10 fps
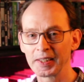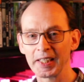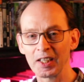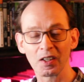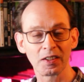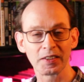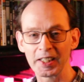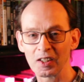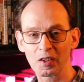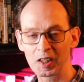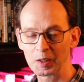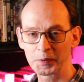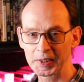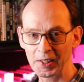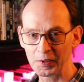It all comes
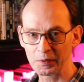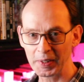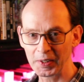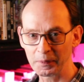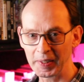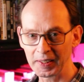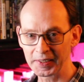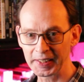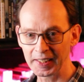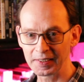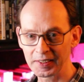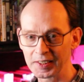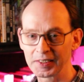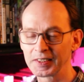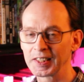together very well in the end,
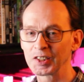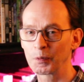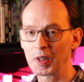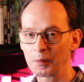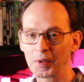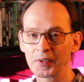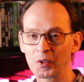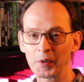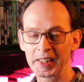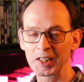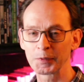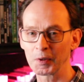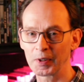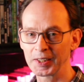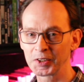and it's well worth a quick
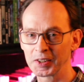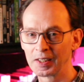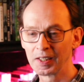exploration.